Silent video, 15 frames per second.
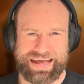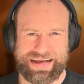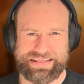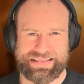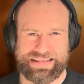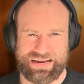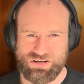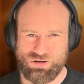
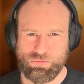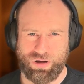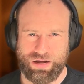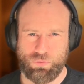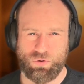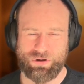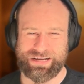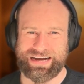And then you
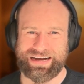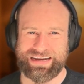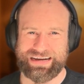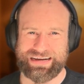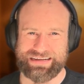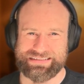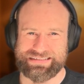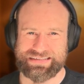might want to
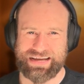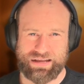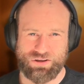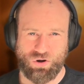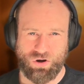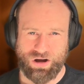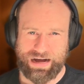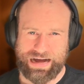ask
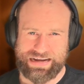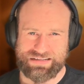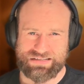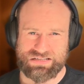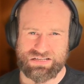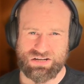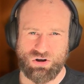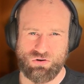your higher
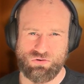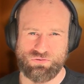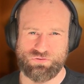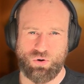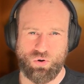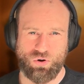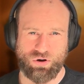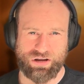
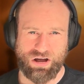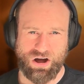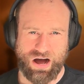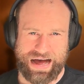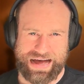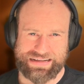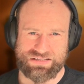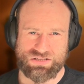self or
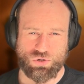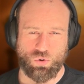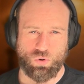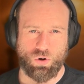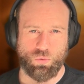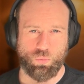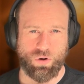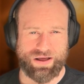guides
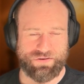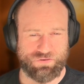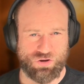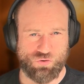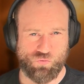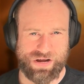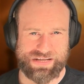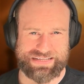or whatever
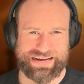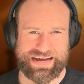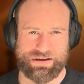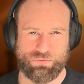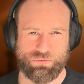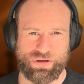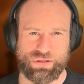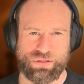you
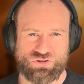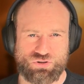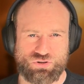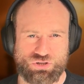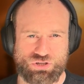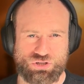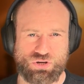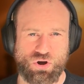resonate with to
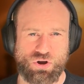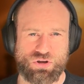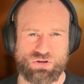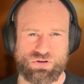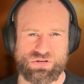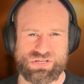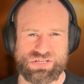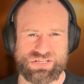show
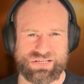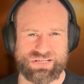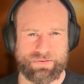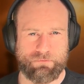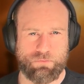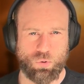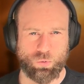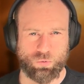you
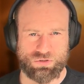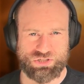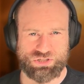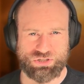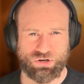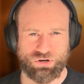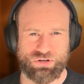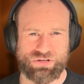symbols,
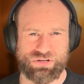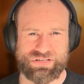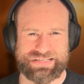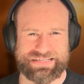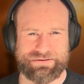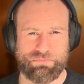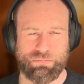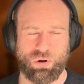show you
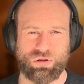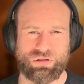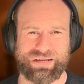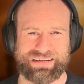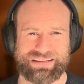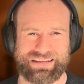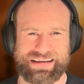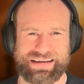
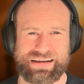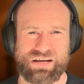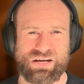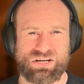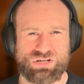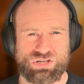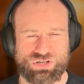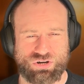symbolically,
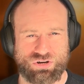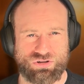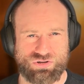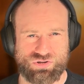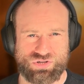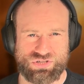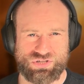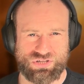show
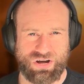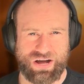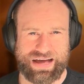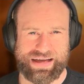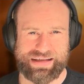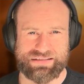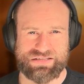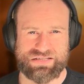you
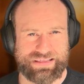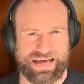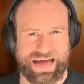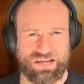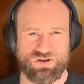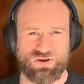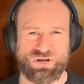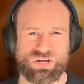signs
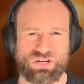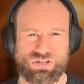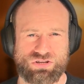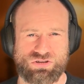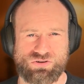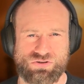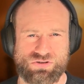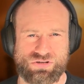that you can
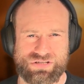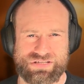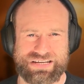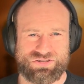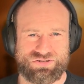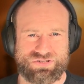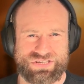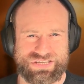use
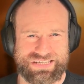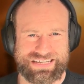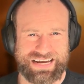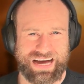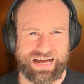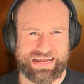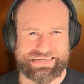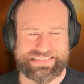to
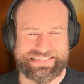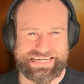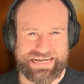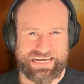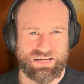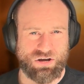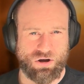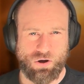start
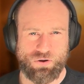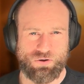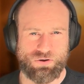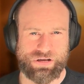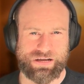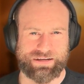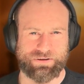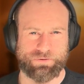
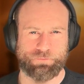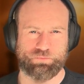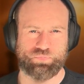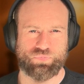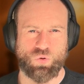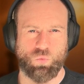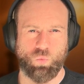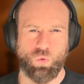decoding
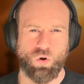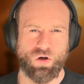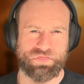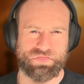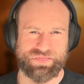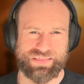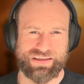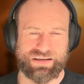what
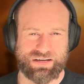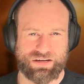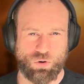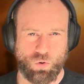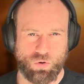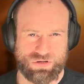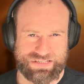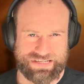the
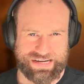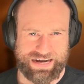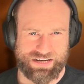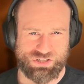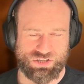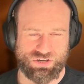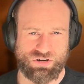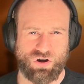
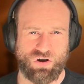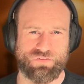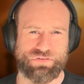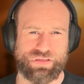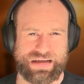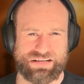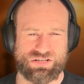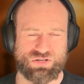causation
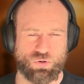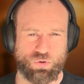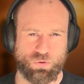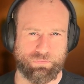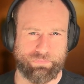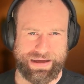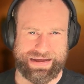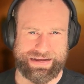of these
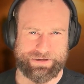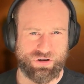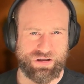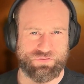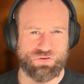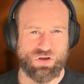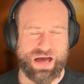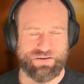could be.
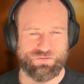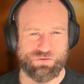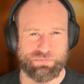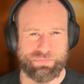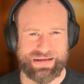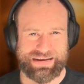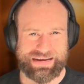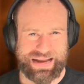If you haven't
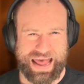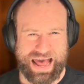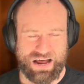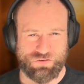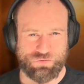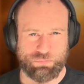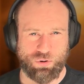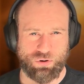been
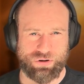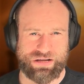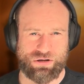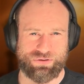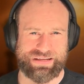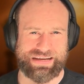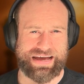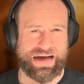out of body
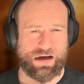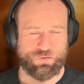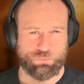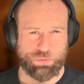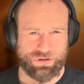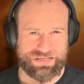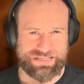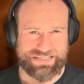or in the out
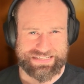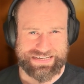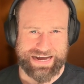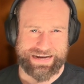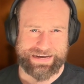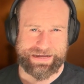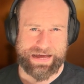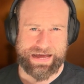of body
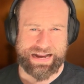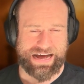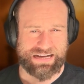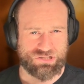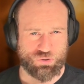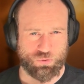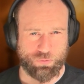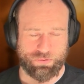state yet,
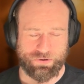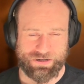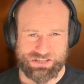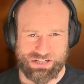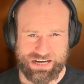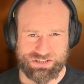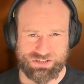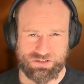astral
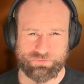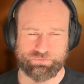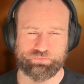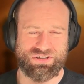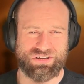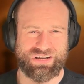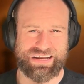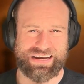
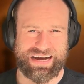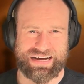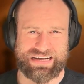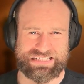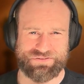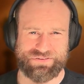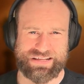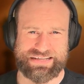projection, you can
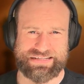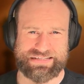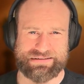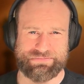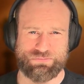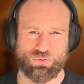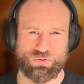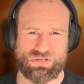ask for these
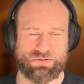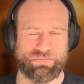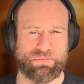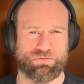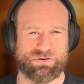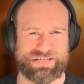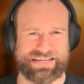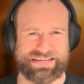symbols to be
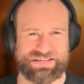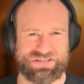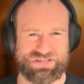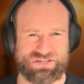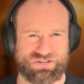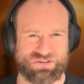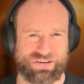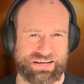
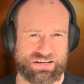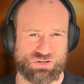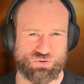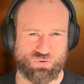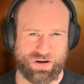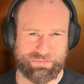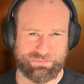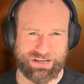presented to you in
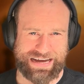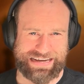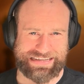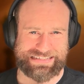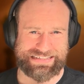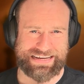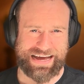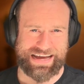
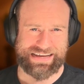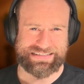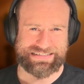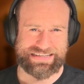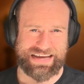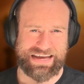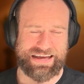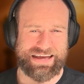dreamlike
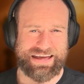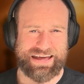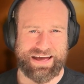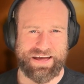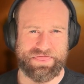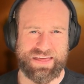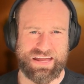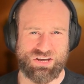states,
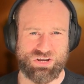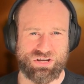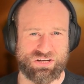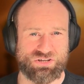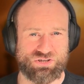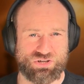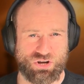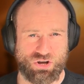and then you
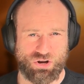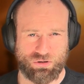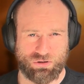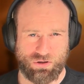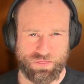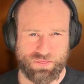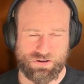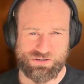can
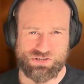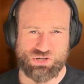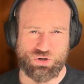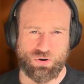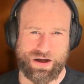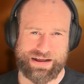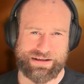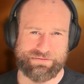journal on those
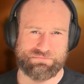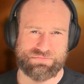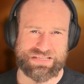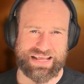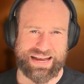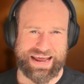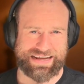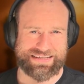dreams
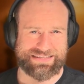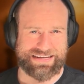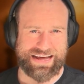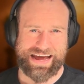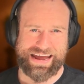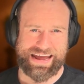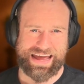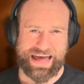the next
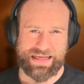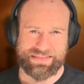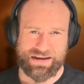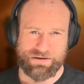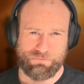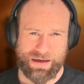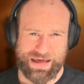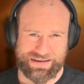day and
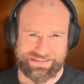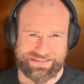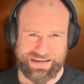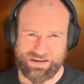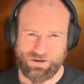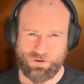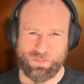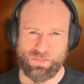then
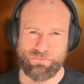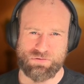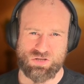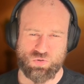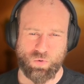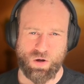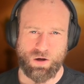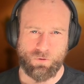meditate on them
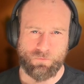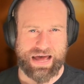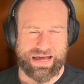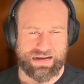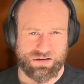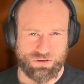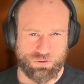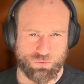as well.
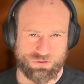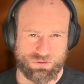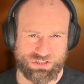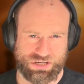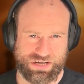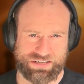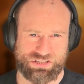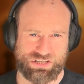And it'll
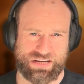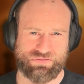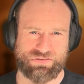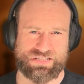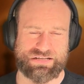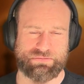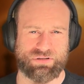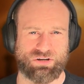achieve
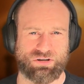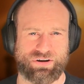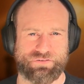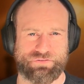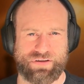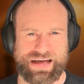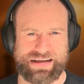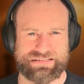a similar
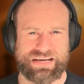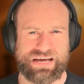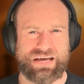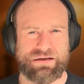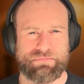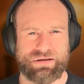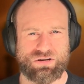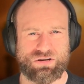effect,
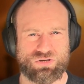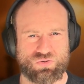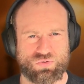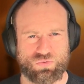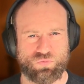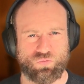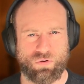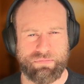
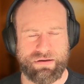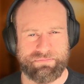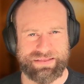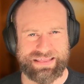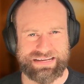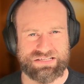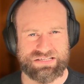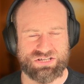because
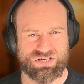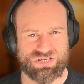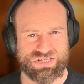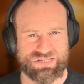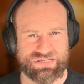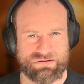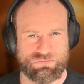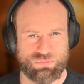remember, these are
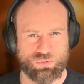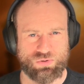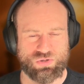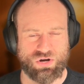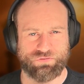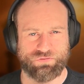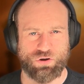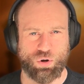just
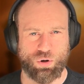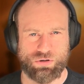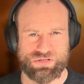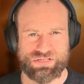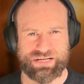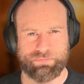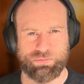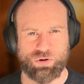symbols of your own
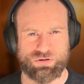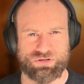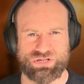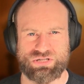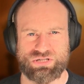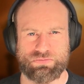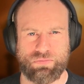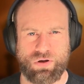
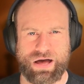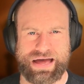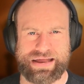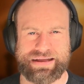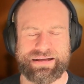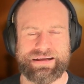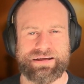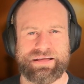subconscious
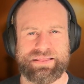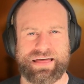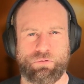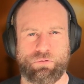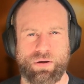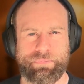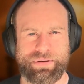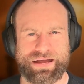mind
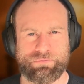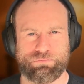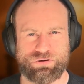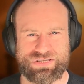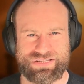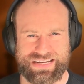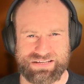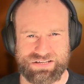that we're being
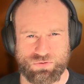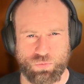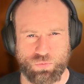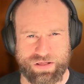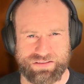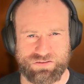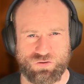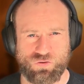presented
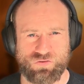with to